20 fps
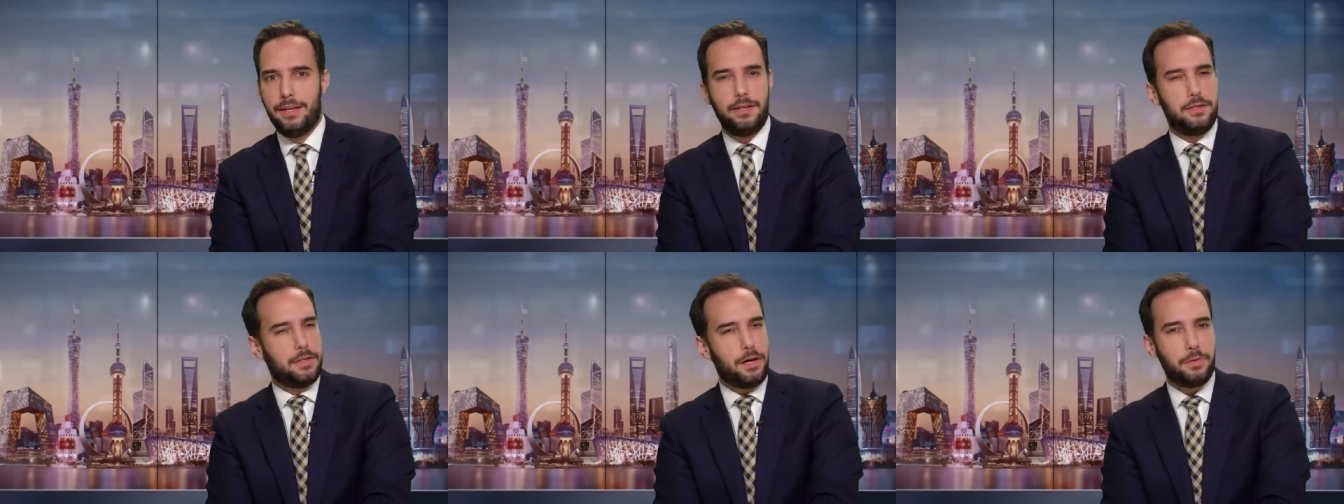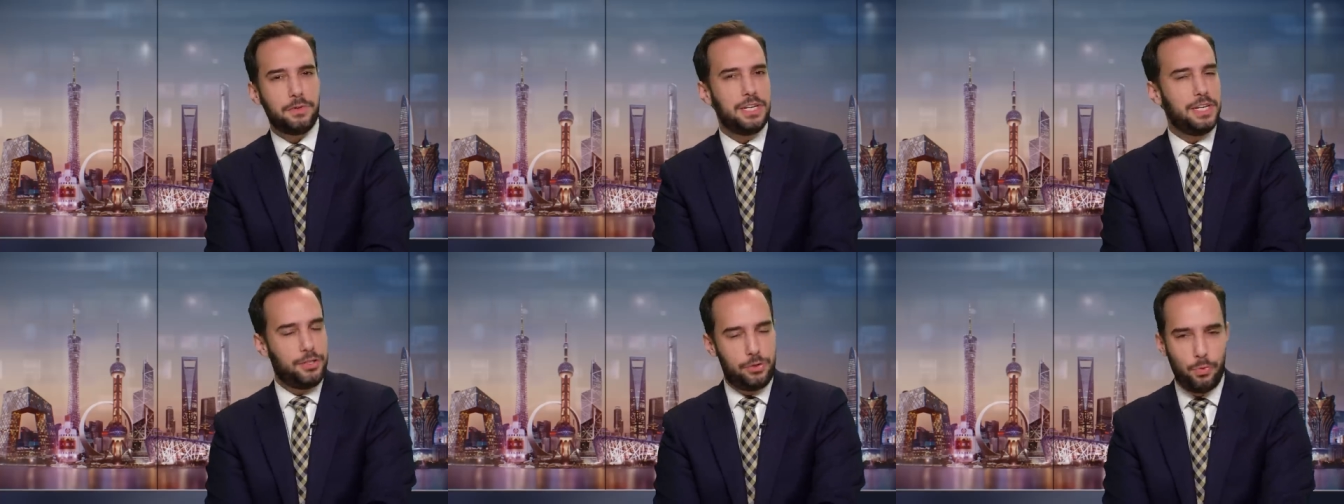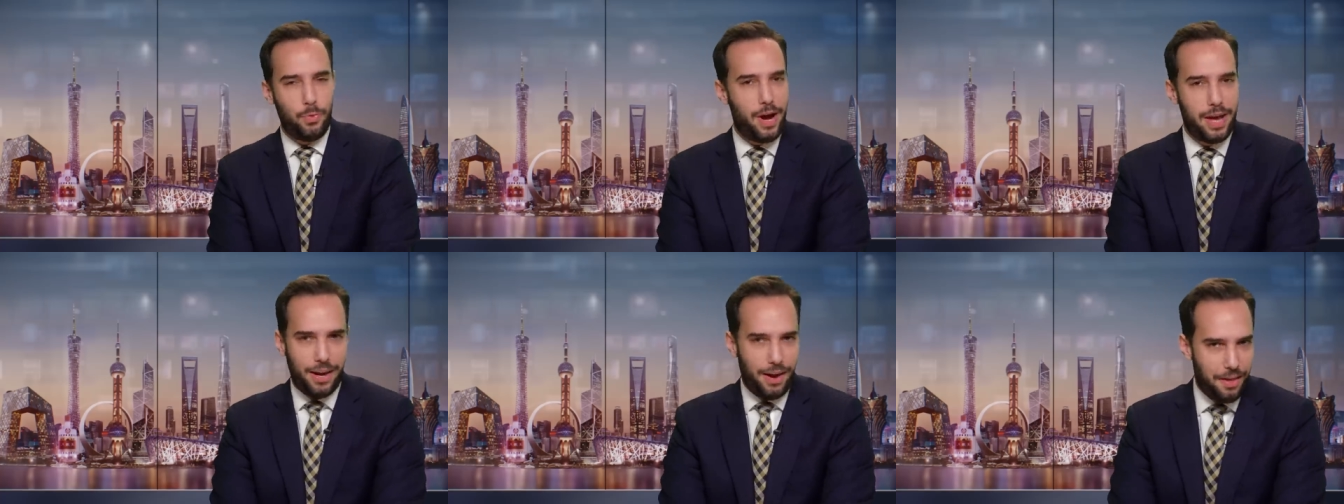Don't need to
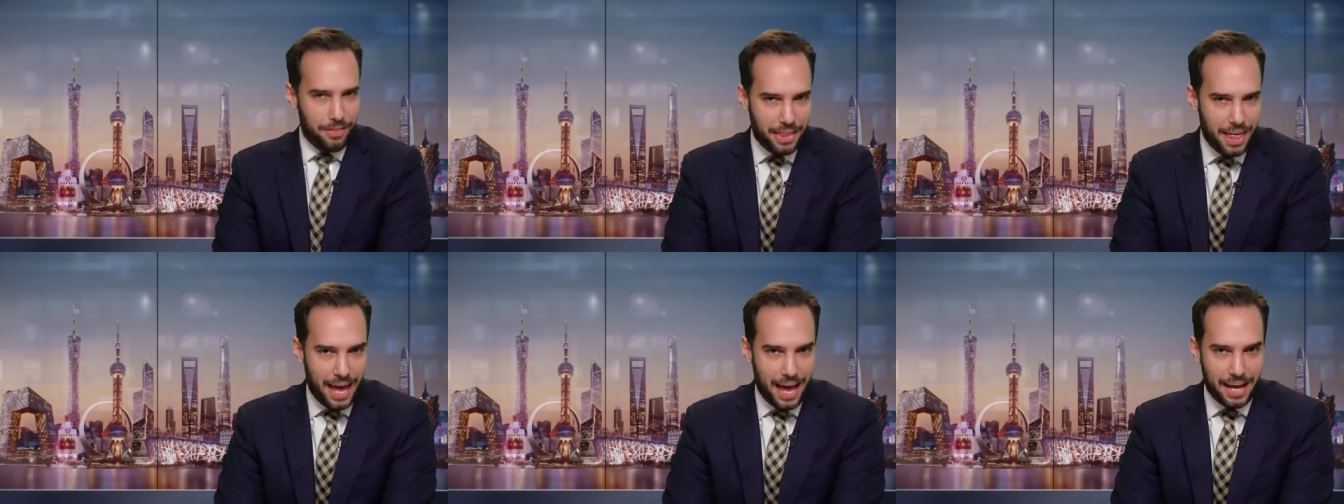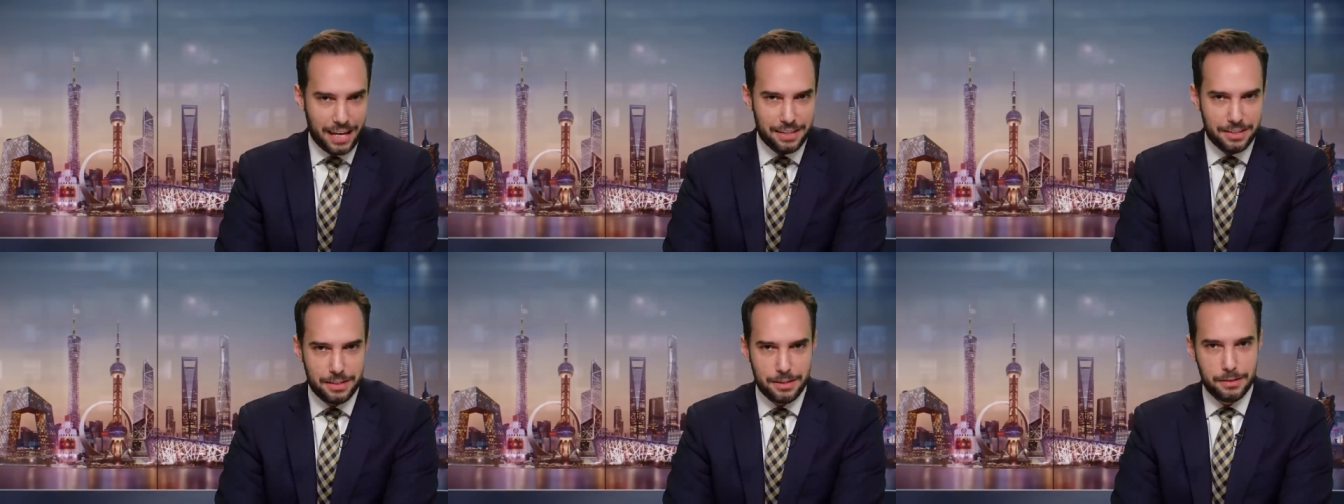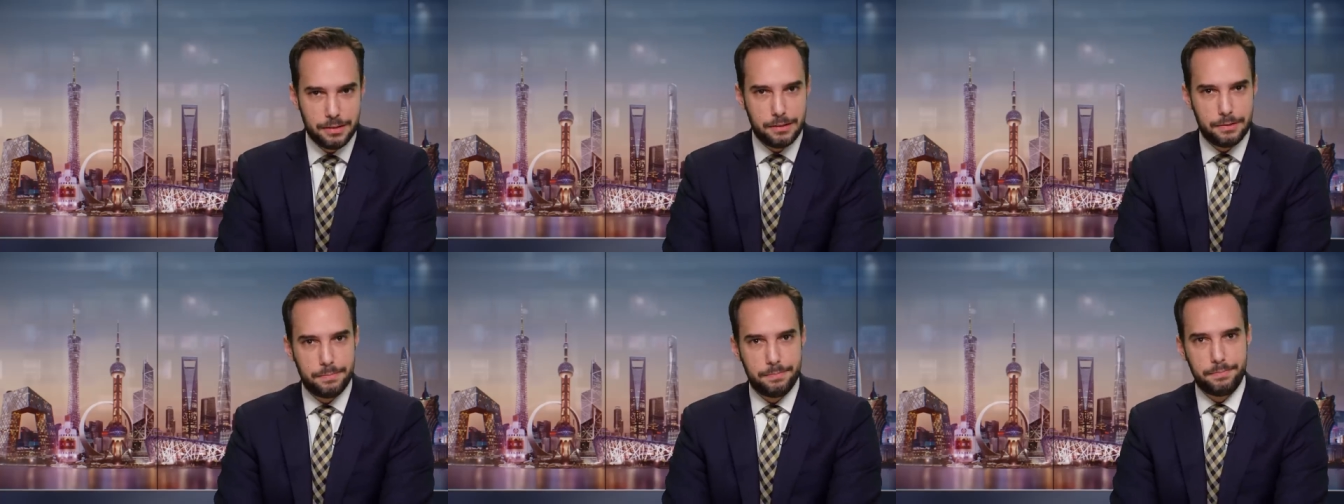wait on that.
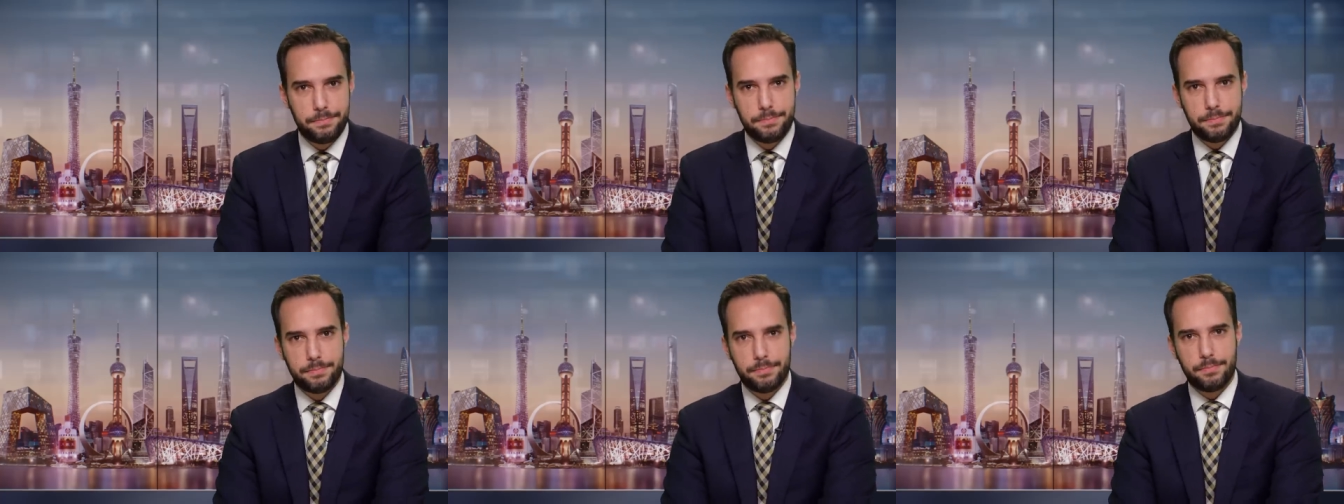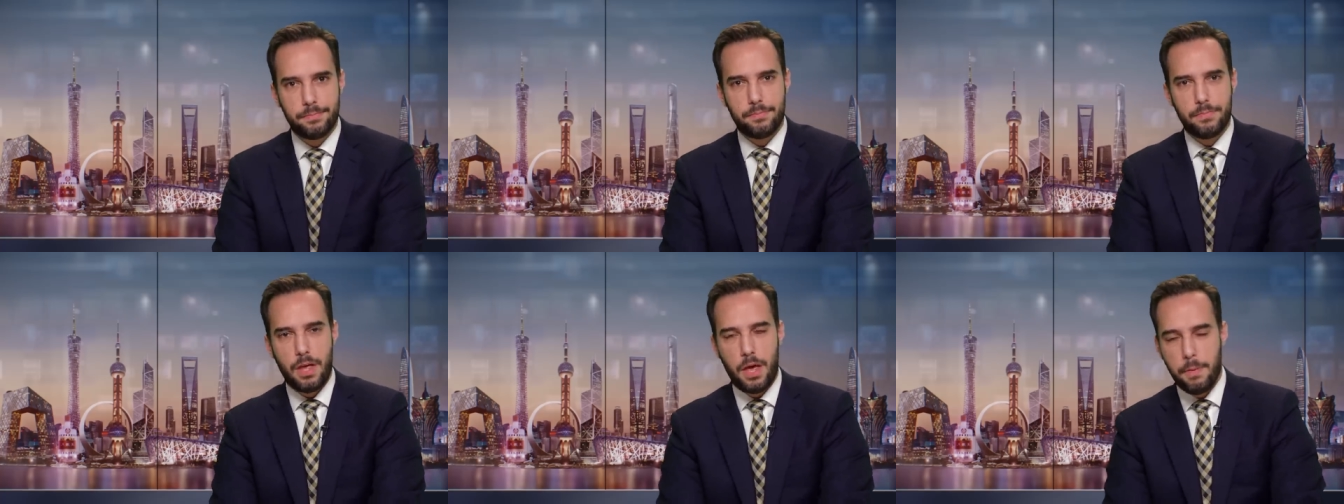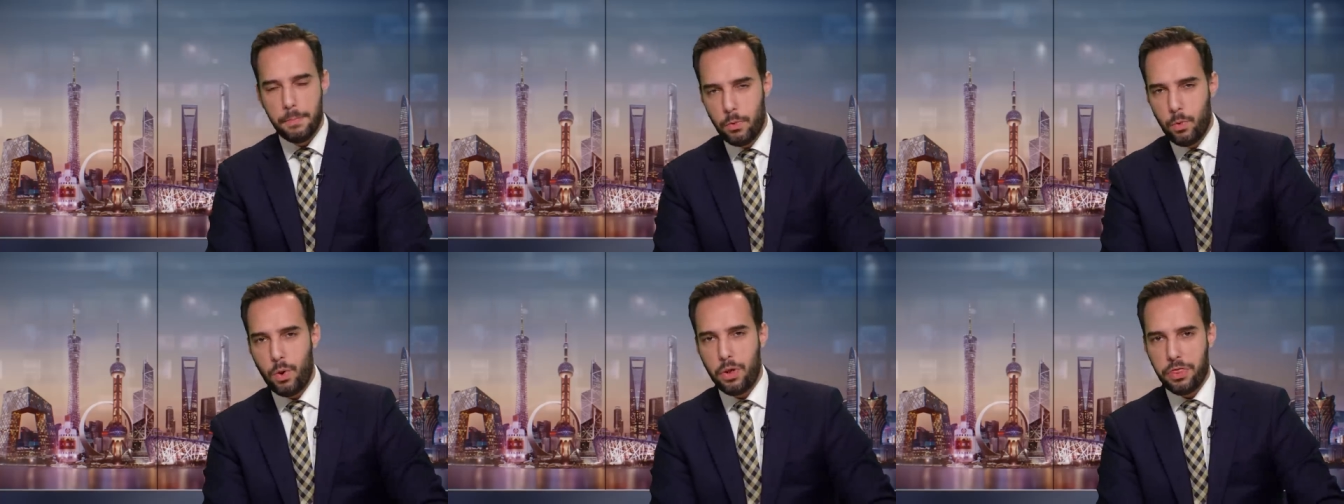
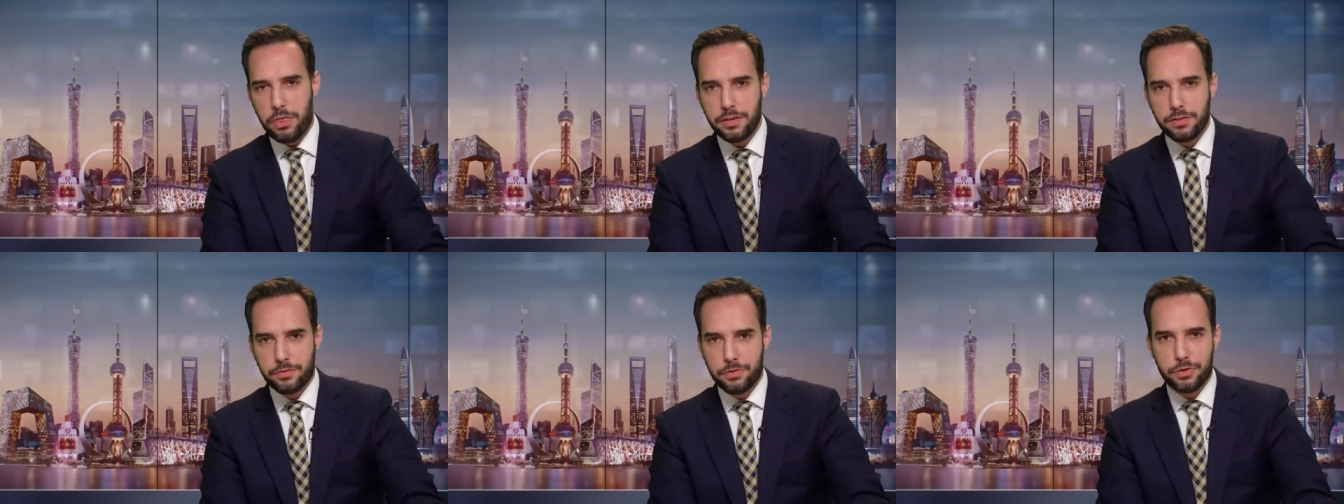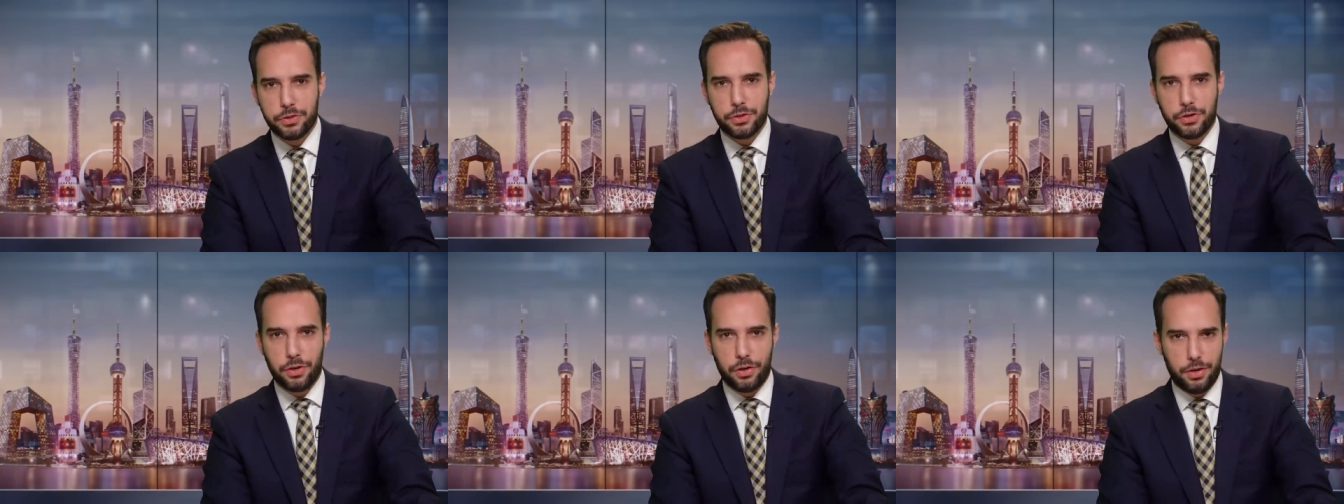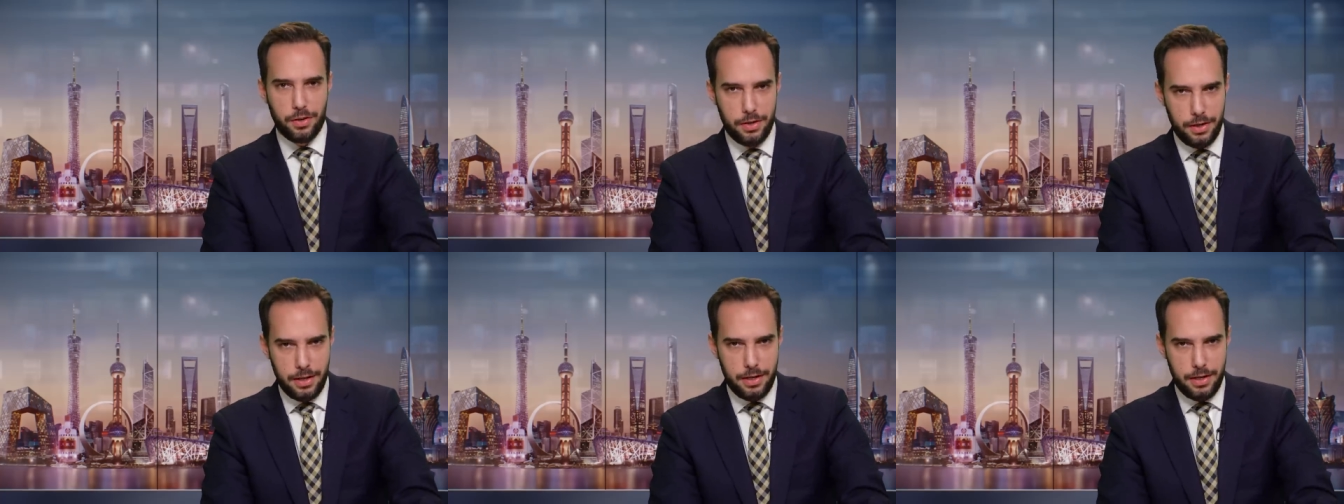But one thing's for sure,